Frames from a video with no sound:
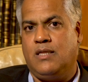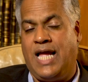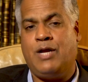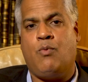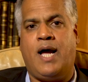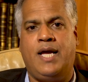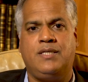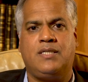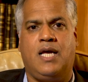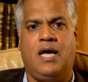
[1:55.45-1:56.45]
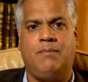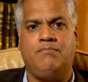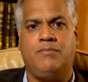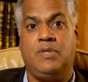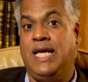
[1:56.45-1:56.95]
Likewise,
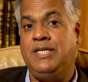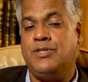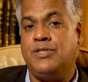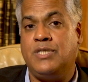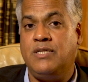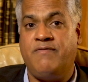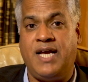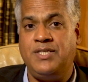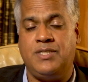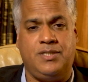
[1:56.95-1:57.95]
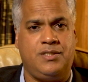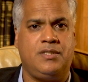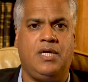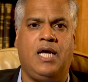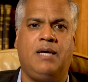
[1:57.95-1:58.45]
lasers and
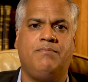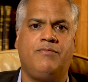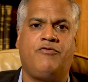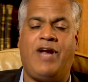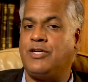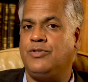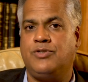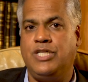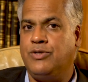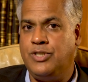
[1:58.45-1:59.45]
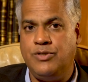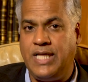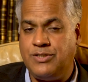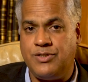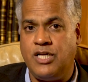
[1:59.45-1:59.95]
devices, fractional CO2
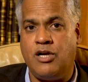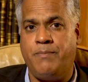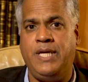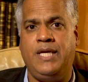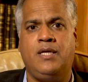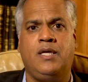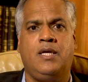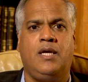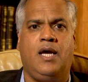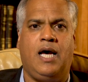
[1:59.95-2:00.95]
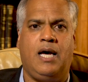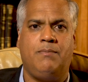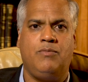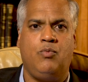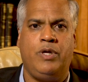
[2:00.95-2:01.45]
laser therapy.
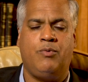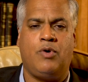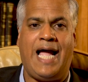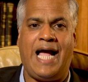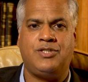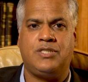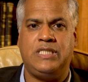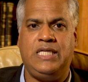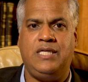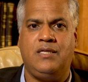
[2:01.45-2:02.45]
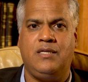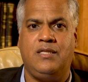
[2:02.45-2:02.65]
We were actually